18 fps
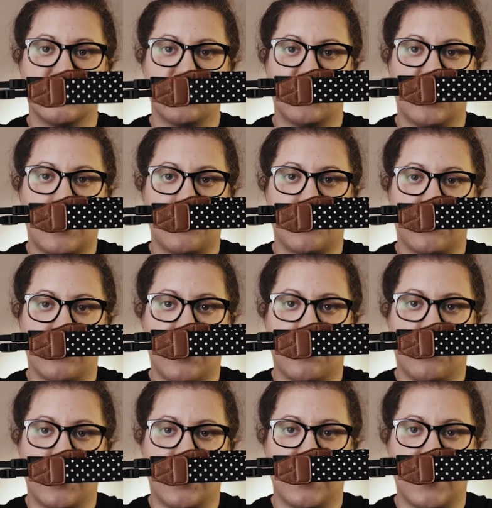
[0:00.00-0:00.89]
strapped
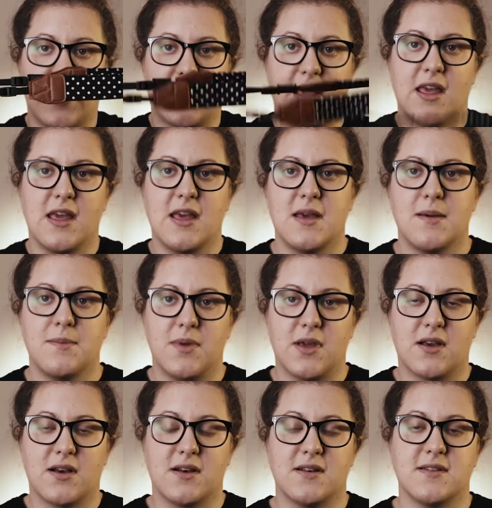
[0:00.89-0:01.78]
around my neck
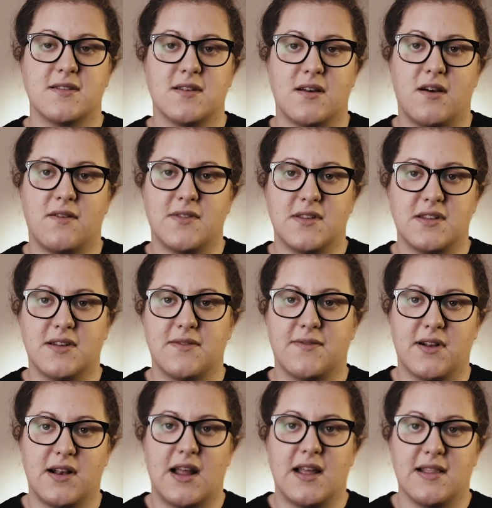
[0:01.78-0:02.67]
because of the
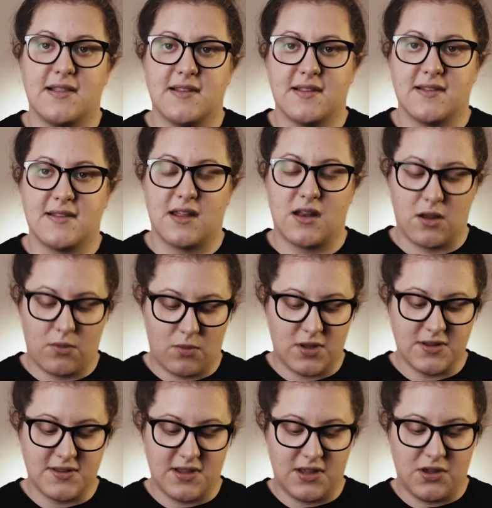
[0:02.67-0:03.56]
different lenses that I
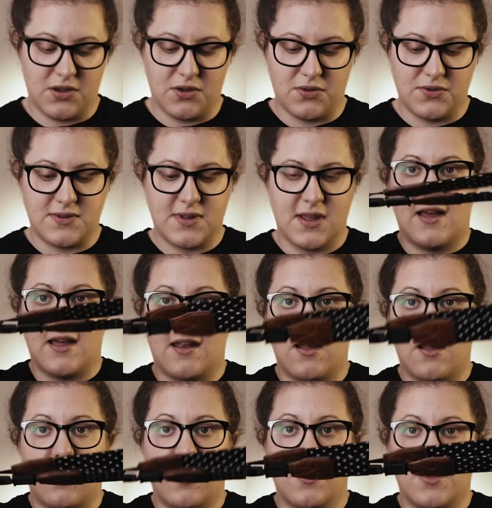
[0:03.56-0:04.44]
want to use. And
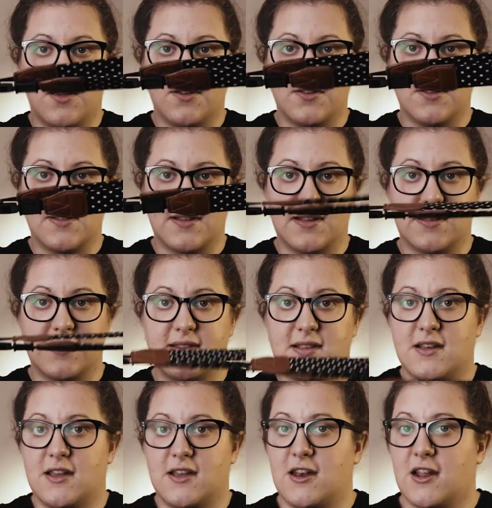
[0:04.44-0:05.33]
I use
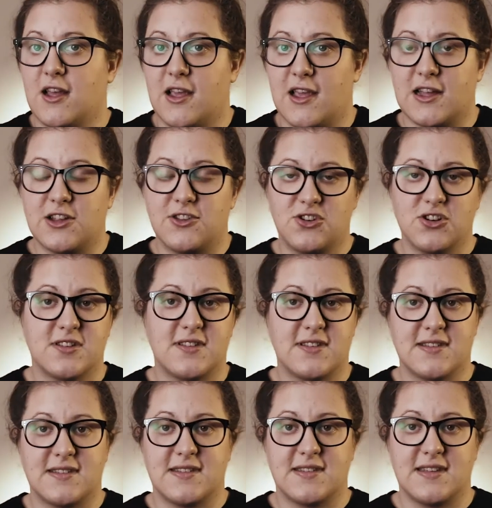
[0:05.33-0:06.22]
this and I get
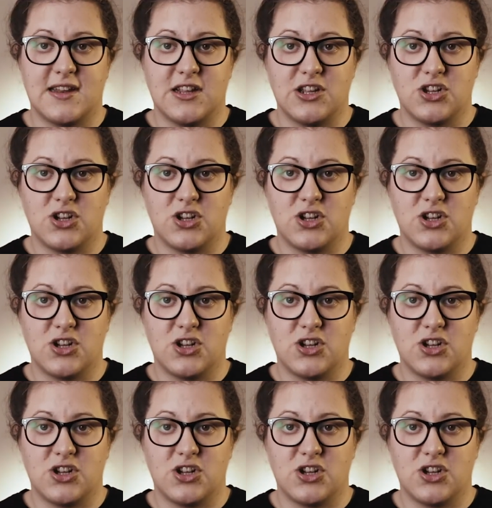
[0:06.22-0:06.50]
just as steady